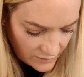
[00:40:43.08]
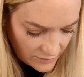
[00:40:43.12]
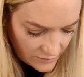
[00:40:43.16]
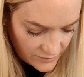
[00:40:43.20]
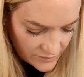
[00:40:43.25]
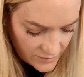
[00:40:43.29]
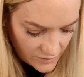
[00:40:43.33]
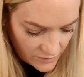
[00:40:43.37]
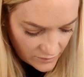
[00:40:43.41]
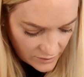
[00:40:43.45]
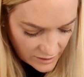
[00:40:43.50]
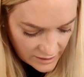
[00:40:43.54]

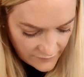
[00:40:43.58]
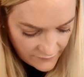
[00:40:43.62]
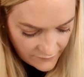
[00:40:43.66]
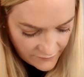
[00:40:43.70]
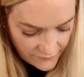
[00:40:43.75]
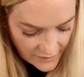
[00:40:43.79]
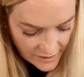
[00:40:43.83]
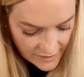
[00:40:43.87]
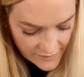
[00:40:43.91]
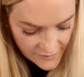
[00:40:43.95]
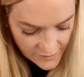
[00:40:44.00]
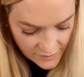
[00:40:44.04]
So our lymph
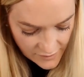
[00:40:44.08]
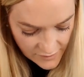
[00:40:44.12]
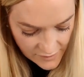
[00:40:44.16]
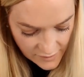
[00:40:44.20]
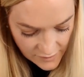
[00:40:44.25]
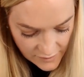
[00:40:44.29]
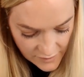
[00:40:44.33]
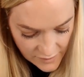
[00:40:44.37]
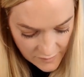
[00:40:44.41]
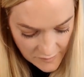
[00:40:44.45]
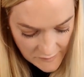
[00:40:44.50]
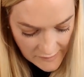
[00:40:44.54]
vessels,
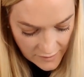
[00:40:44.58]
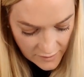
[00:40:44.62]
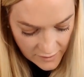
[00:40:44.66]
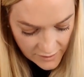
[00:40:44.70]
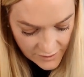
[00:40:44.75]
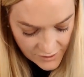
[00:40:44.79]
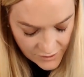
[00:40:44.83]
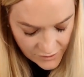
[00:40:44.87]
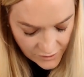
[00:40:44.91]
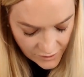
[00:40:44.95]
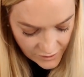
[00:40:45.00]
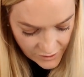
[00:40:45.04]
because it's about our
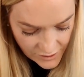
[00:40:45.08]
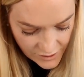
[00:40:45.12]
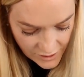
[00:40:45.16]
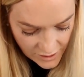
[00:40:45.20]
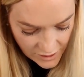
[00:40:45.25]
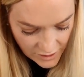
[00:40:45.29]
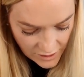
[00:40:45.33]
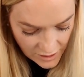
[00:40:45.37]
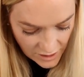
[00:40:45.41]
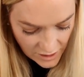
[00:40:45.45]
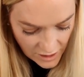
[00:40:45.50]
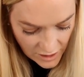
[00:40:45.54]

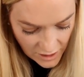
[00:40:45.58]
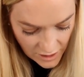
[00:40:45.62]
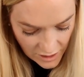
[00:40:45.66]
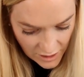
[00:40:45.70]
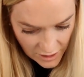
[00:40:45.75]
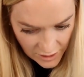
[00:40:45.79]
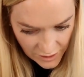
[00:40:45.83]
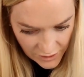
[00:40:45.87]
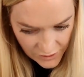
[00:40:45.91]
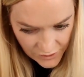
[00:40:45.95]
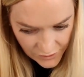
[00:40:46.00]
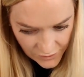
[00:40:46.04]
structure,
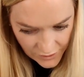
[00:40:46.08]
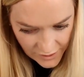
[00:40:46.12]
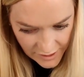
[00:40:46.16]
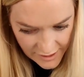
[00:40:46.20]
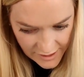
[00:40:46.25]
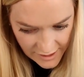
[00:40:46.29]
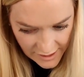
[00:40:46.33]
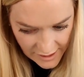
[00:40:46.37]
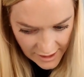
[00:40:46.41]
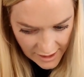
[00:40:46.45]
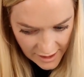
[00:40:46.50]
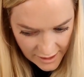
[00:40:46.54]
join
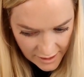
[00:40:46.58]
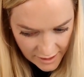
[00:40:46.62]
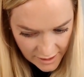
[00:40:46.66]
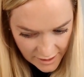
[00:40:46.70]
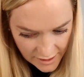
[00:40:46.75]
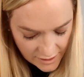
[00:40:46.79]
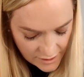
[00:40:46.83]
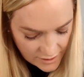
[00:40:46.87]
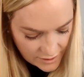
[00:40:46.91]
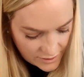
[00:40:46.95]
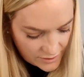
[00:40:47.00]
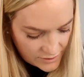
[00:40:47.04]
together
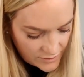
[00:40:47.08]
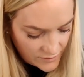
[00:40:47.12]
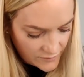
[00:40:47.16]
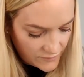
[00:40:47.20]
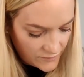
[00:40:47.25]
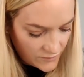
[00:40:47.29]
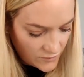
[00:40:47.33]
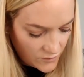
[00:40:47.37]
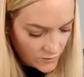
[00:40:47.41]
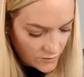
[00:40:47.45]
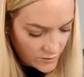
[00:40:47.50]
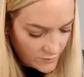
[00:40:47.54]
to
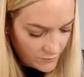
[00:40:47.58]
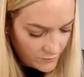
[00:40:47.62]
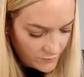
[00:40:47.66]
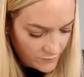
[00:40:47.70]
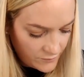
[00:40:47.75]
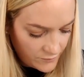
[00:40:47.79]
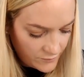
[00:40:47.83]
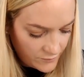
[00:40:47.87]
form